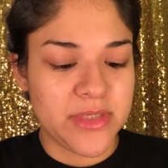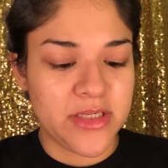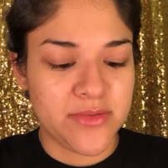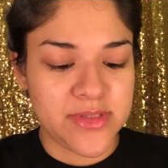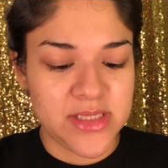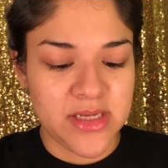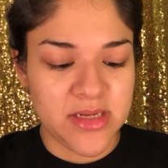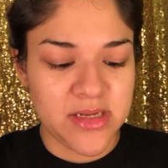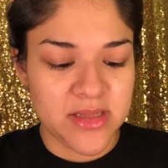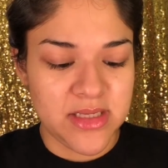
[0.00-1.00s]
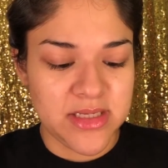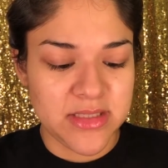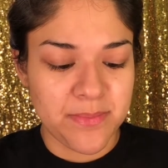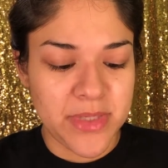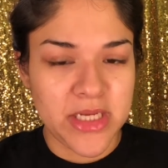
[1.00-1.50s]
be using
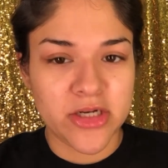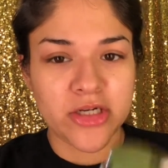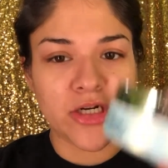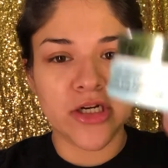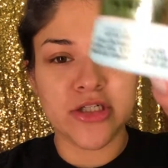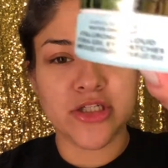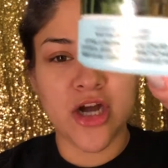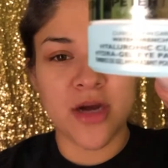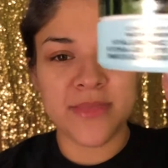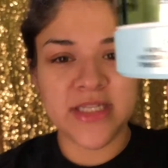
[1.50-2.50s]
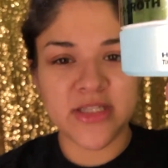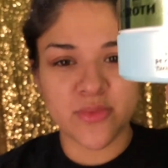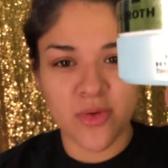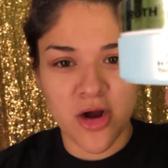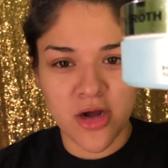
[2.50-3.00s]
these Peter Thomas
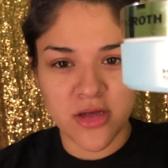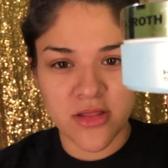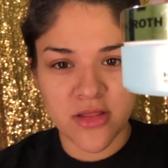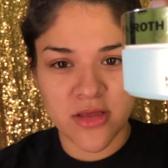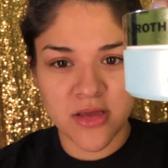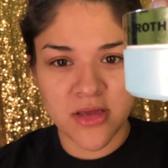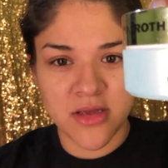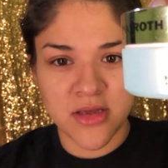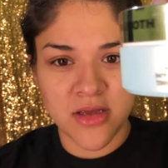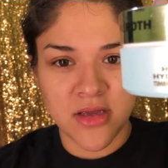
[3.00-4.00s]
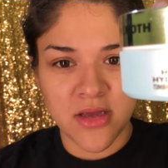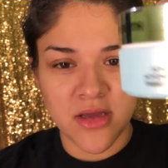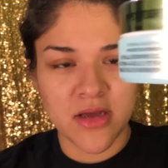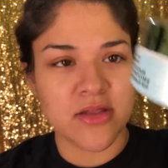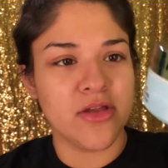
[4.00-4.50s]
Roth,
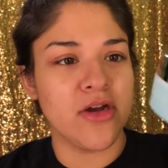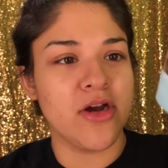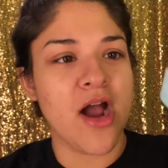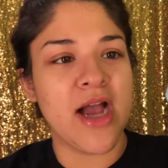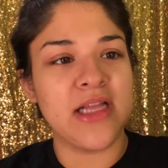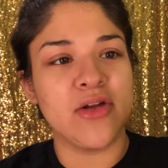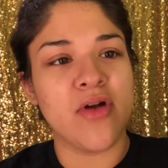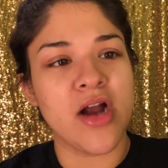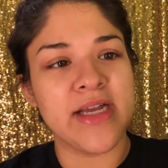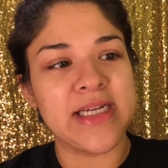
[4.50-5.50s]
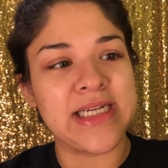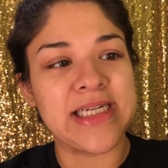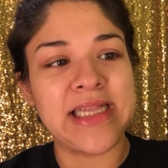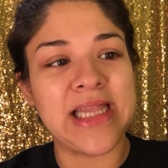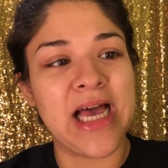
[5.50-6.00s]
their Hyaluronic
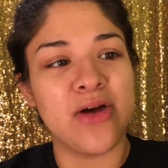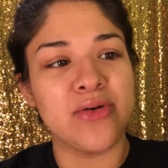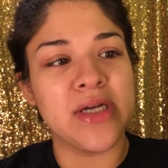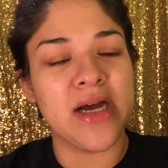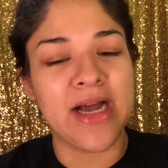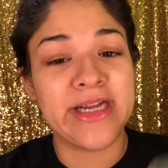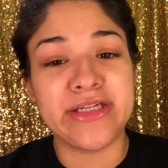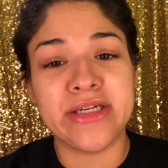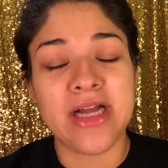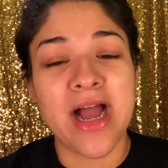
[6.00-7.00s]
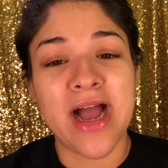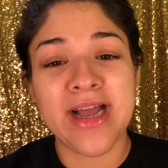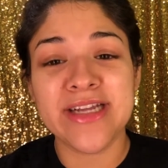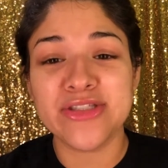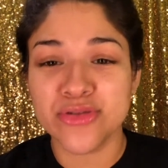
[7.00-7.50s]
Cloud
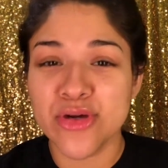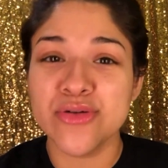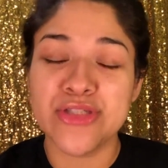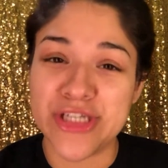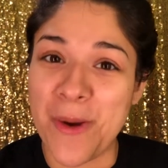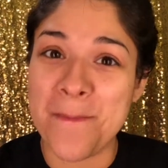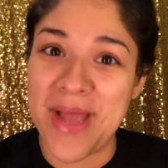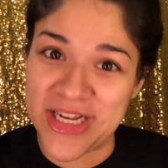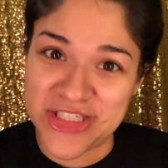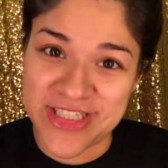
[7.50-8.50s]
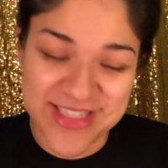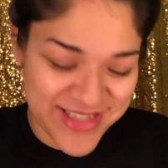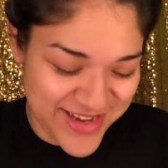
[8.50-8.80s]
hydra-gel patches.